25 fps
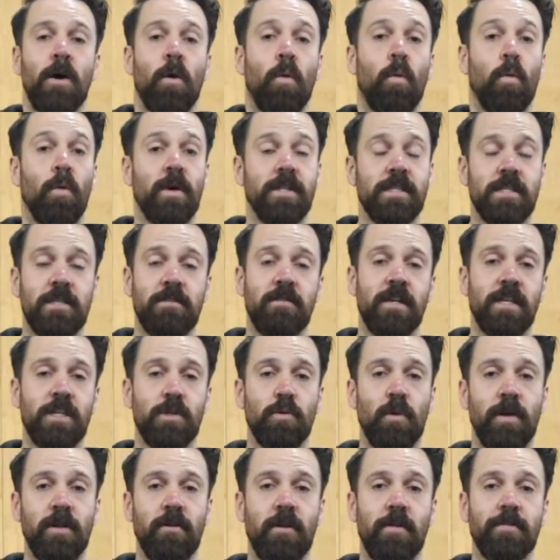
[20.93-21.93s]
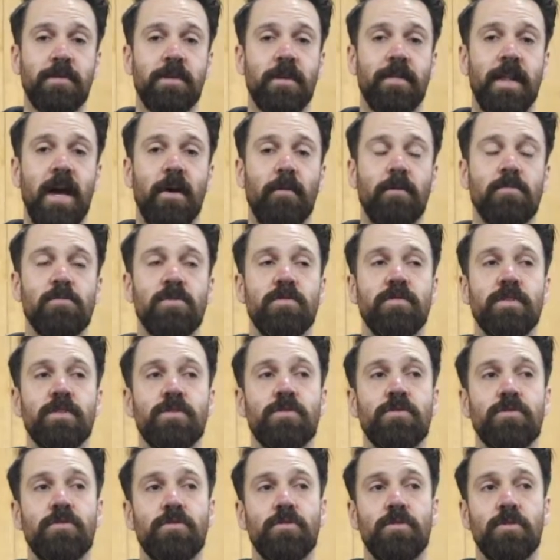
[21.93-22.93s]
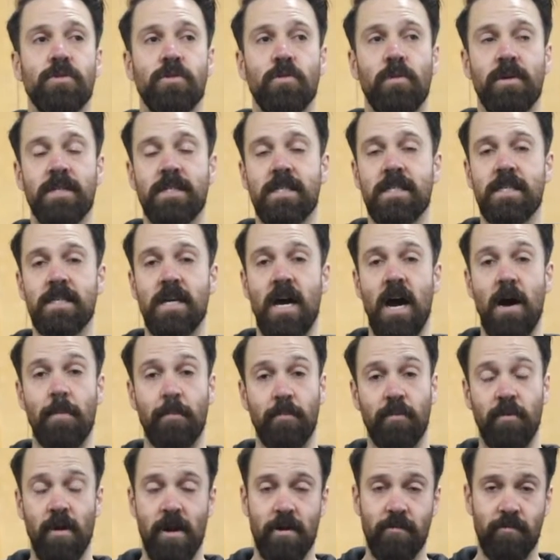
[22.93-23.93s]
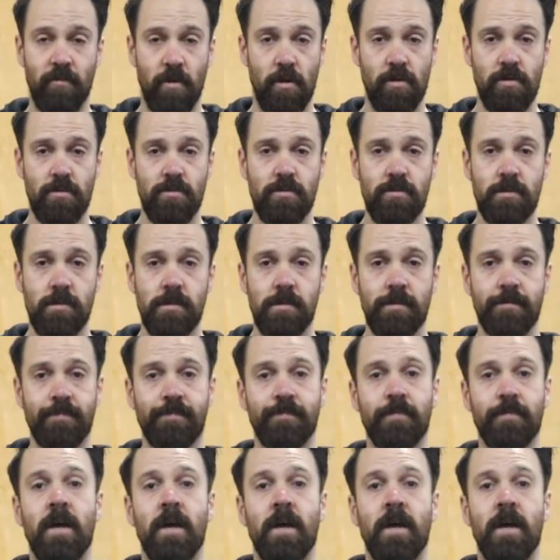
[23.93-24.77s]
Once you've done 20 reps on that, we move into 20 upright rows.